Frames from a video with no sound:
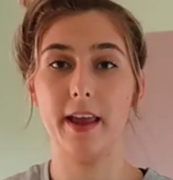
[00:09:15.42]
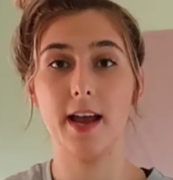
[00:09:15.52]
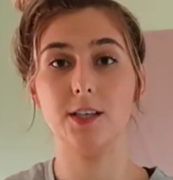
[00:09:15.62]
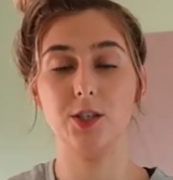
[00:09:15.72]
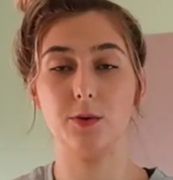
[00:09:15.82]
thing
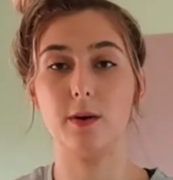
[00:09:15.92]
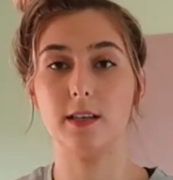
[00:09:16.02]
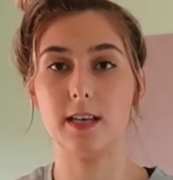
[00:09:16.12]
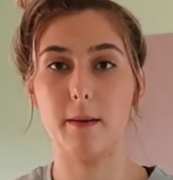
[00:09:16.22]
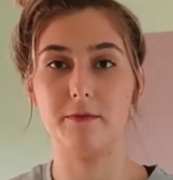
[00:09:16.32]
I do
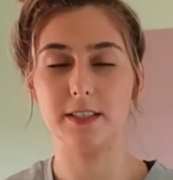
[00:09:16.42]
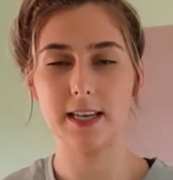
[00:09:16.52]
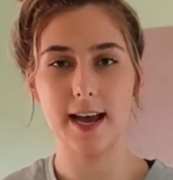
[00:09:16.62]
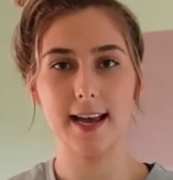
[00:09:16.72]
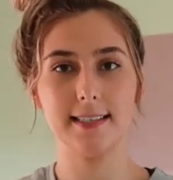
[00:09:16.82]
want to
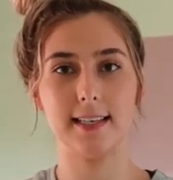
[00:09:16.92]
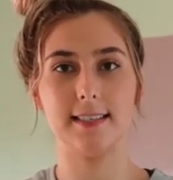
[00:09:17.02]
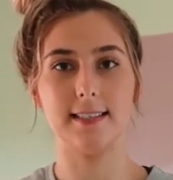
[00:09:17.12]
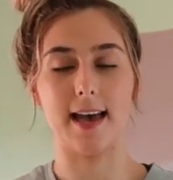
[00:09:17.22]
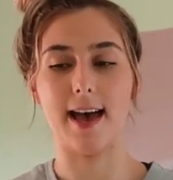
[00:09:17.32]
emphasize
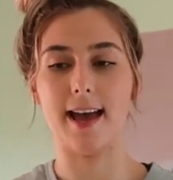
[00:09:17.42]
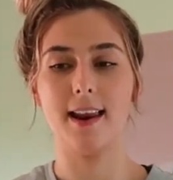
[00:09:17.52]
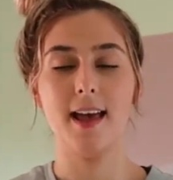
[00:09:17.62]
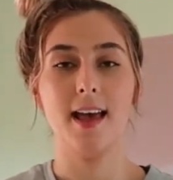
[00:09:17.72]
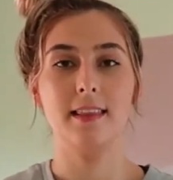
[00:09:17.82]
is that